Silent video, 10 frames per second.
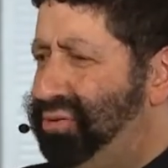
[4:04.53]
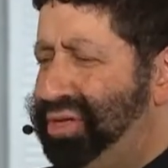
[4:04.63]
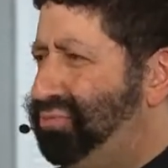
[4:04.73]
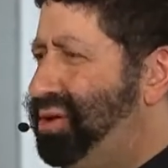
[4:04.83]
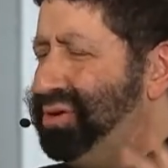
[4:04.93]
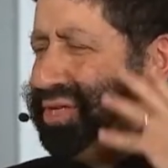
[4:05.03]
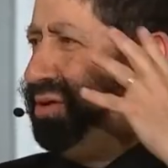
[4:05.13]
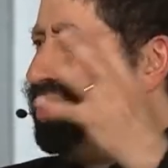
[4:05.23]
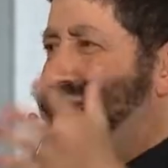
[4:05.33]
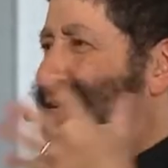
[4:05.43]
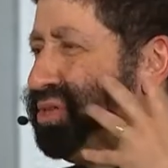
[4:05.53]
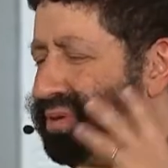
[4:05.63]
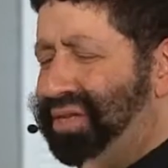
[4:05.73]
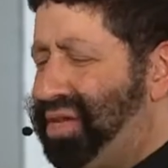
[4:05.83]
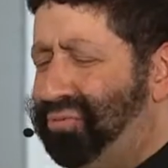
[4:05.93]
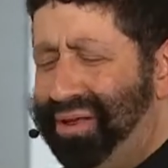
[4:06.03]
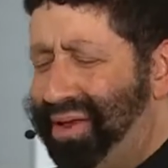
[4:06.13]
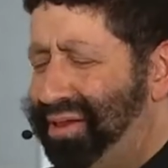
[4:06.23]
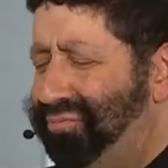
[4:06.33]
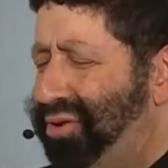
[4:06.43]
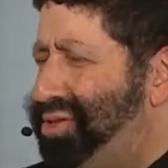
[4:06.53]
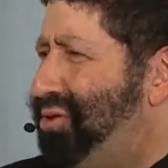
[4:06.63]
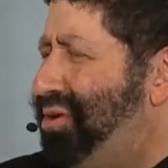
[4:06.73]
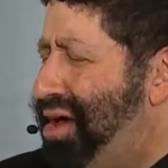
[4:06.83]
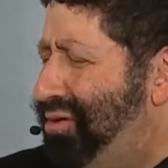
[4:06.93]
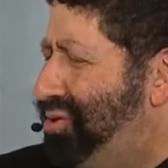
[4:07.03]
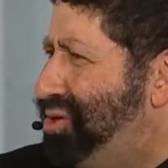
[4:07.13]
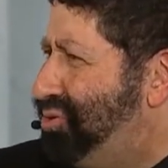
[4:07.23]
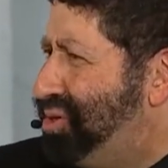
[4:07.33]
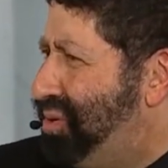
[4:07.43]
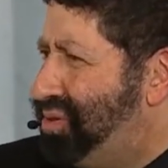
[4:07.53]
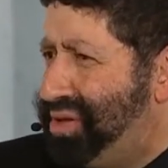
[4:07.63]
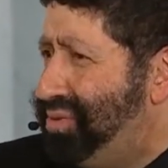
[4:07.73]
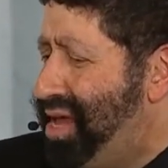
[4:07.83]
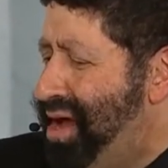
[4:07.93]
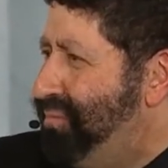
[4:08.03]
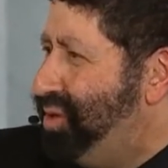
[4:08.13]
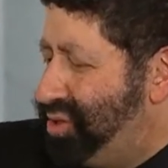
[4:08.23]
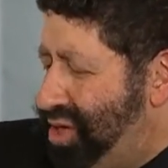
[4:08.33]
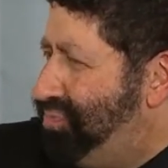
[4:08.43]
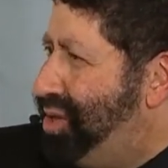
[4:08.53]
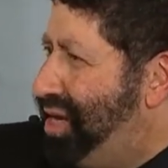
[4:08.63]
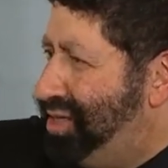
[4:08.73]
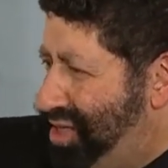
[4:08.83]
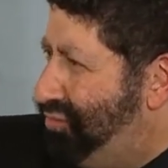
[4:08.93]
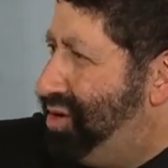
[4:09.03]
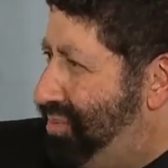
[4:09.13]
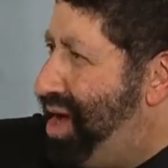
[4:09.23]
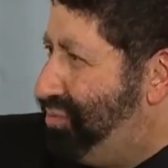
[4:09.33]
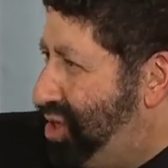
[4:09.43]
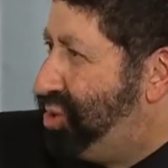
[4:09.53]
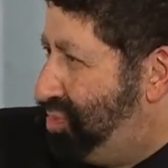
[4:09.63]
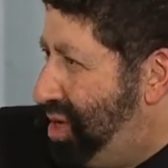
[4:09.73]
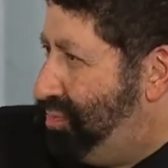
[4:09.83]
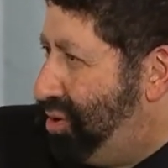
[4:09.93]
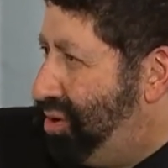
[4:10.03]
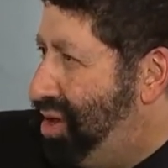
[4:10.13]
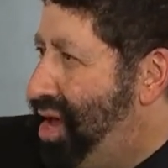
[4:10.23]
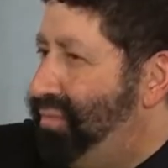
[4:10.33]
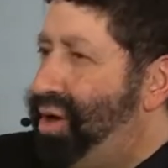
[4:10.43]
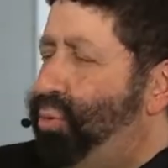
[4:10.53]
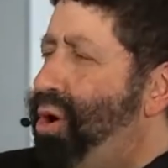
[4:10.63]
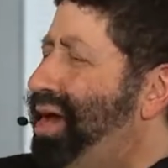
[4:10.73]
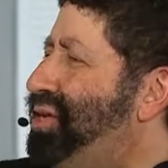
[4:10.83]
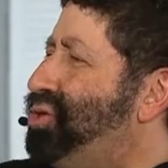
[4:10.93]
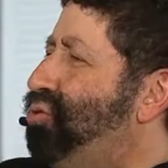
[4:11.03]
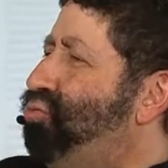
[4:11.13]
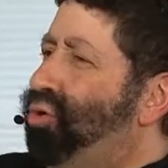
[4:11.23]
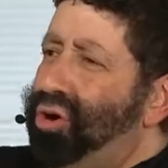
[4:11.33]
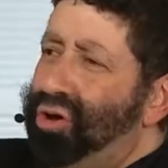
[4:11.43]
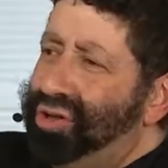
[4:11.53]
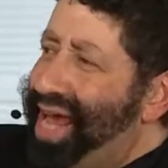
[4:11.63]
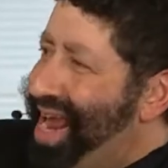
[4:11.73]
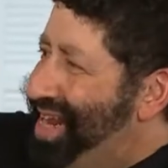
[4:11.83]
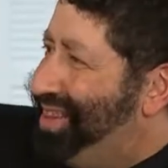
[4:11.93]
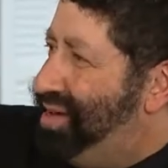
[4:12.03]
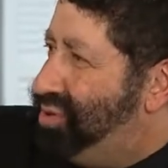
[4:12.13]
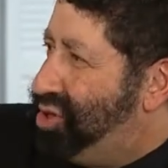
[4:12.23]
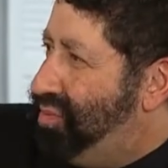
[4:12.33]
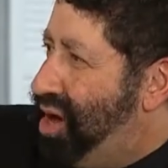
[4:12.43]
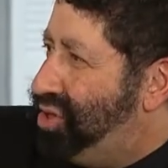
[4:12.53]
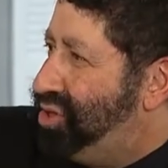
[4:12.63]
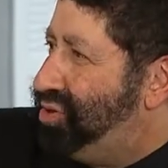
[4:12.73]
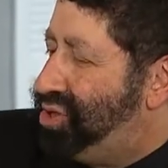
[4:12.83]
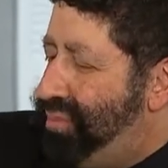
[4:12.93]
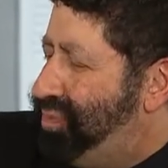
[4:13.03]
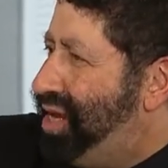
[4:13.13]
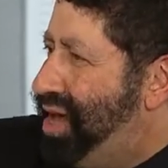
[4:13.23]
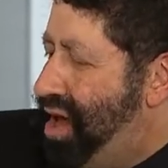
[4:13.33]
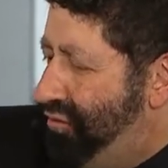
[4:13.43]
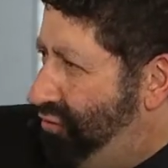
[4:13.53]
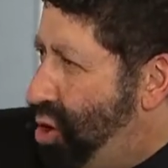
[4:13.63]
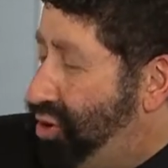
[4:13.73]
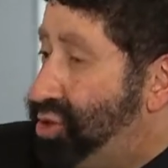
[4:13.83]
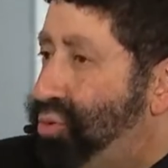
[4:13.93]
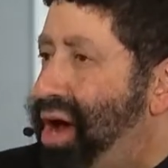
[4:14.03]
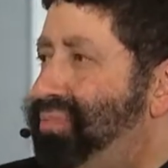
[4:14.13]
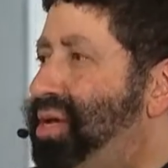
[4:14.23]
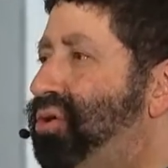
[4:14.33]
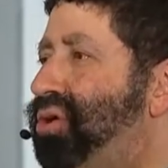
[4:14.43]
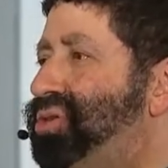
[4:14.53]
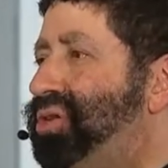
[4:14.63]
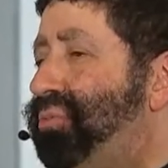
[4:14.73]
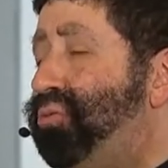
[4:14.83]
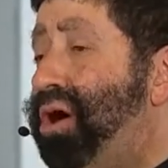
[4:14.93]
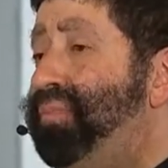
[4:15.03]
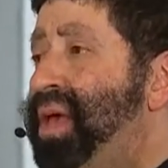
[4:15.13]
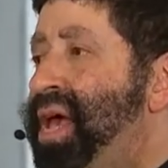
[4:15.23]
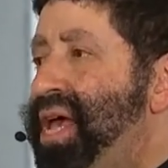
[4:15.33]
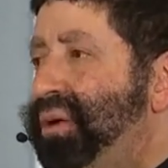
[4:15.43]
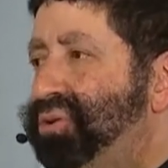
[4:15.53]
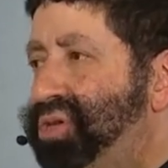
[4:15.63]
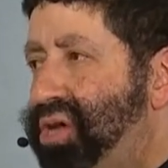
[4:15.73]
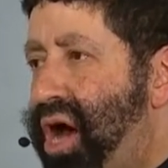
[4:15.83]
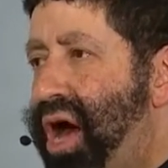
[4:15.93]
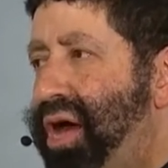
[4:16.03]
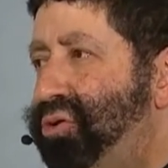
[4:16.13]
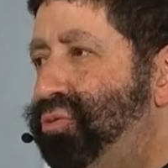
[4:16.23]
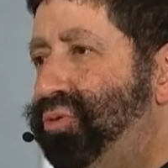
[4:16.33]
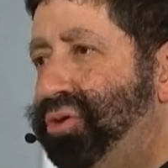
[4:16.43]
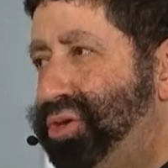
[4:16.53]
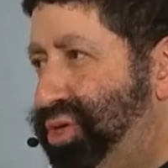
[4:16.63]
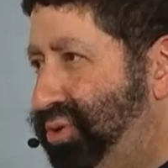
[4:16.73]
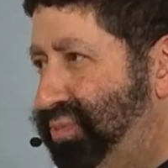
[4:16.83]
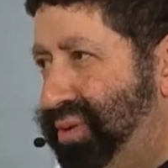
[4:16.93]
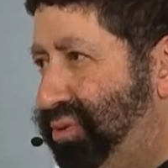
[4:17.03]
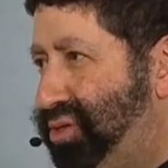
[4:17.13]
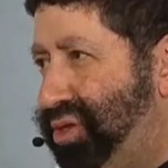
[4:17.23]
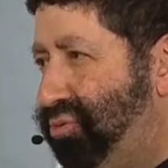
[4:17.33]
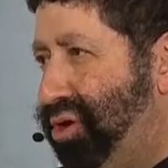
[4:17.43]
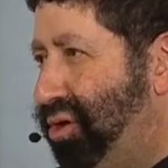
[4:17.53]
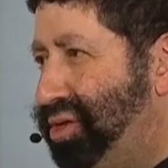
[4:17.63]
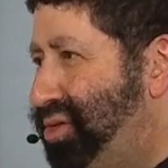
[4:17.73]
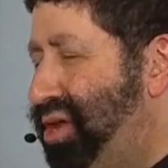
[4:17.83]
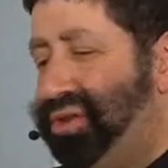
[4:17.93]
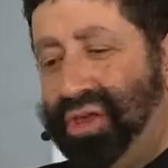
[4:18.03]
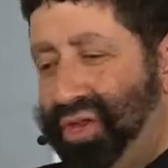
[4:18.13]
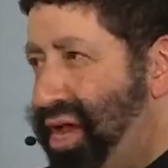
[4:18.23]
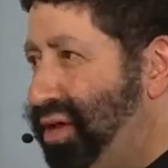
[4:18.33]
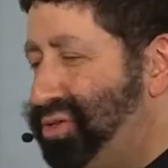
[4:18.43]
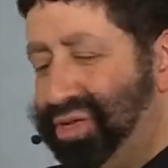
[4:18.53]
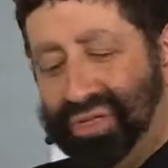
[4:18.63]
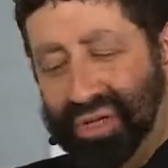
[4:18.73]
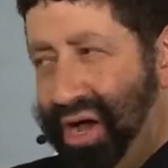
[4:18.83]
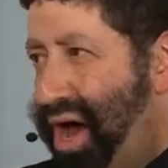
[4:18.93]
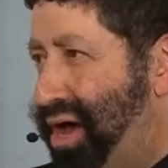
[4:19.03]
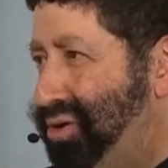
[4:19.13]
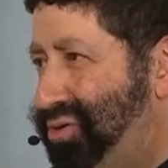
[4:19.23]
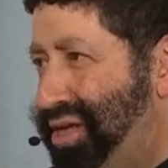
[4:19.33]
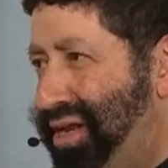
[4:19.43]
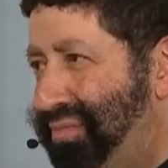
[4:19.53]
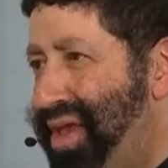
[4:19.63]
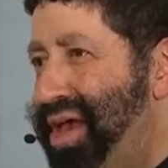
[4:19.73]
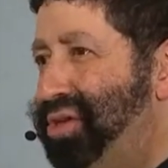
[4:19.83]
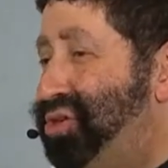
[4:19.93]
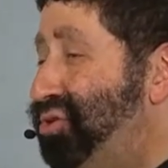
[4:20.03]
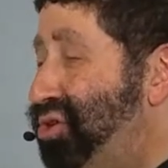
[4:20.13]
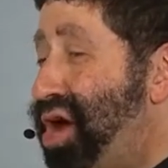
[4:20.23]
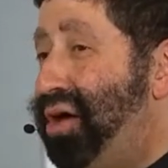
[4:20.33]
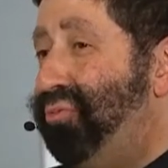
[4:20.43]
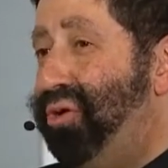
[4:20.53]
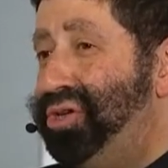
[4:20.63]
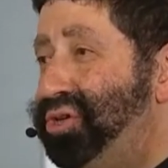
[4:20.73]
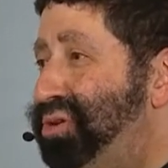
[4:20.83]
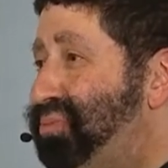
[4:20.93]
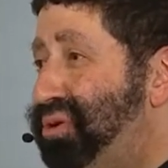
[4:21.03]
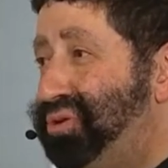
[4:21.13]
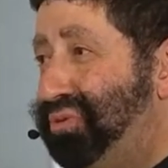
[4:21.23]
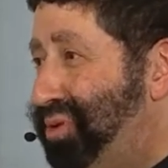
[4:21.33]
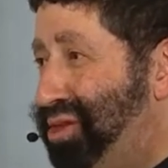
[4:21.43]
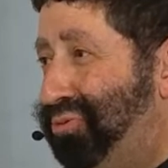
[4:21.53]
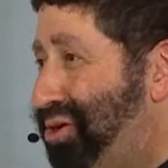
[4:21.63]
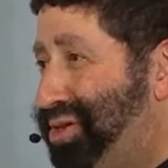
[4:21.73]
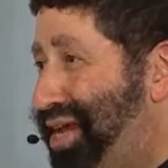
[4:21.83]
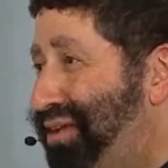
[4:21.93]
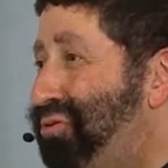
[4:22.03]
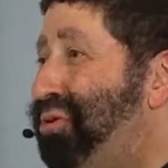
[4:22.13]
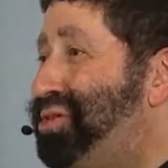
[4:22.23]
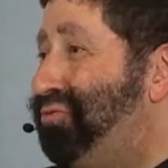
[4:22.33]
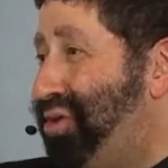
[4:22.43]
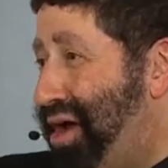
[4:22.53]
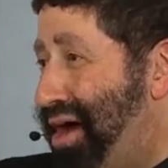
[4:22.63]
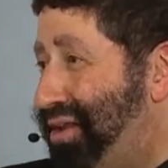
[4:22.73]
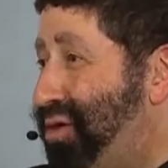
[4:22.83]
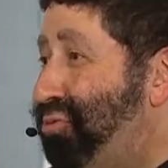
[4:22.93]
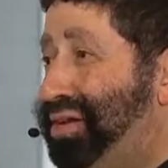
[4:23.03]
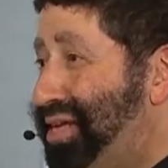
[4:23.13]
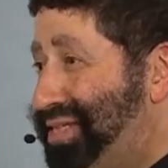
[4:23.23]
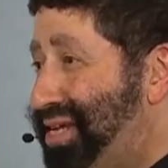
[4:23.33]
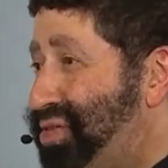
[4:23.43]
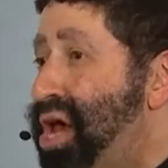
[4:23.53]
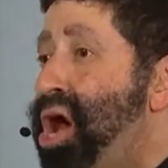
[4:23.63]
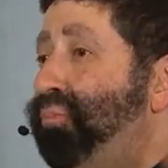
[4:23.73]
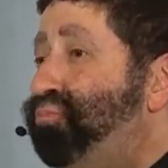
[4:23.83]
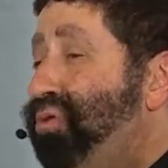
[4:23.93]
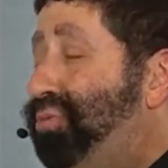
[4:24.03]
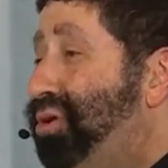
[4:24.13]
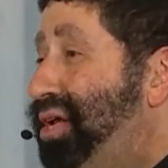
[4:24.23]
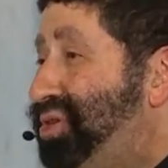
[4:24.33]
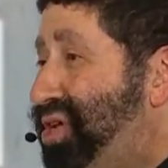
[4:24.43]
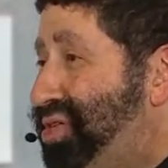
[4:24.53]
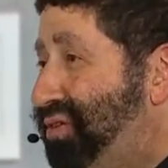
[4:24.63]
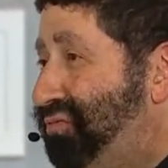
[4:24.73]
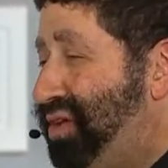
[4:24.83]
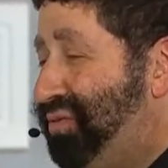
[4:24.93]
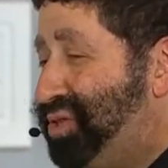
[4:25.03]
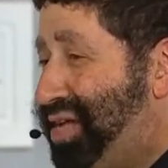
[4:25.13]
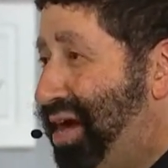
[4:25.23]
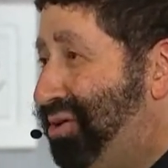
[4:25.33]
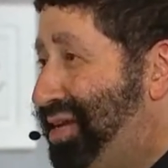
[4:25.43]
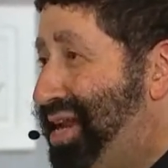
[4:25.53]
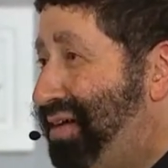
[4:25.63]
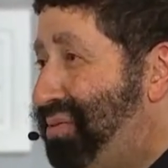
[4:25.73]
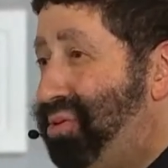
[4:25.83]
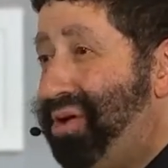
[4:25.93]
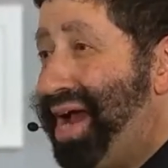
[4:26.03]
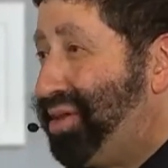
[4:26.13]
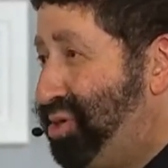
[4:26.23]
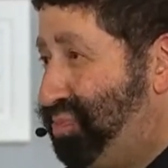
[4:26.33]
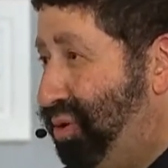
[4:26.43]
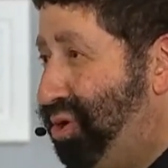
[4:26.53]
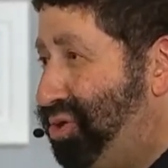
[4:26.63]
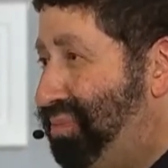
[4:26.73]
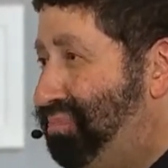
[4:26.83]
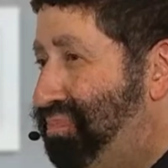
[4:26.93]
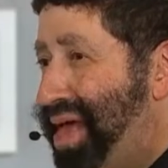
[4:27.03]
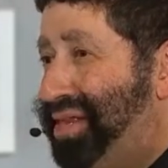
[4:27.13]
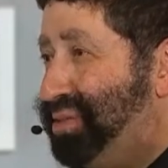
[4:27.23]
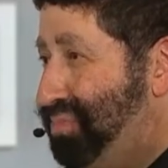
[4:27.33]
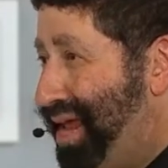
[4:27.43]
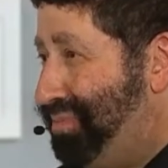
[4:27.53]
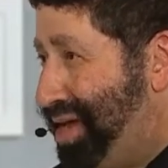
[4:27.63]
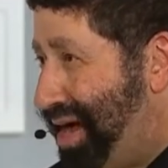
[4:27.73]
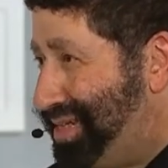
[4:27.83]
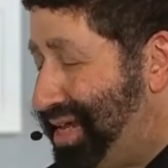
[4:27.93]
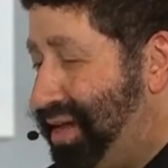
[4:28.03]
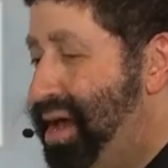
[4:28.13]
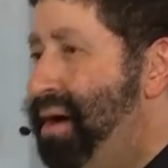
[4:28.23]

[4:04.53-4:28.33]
It would hit us immediately. Say, wait a minute, what's going on with the Jewish people? There's something different about this people. That why does the world hate them so much? There's something focused. Why? Because number one, it was God who brought the Jewish people into the world. It's nothing else. It's God who did it. Not one Jewish person would be in the world today if it wasn't for God. They wouldn't exist. We wouldn't exist if Sarah didn't have a miraculous birth and this baby Isaac.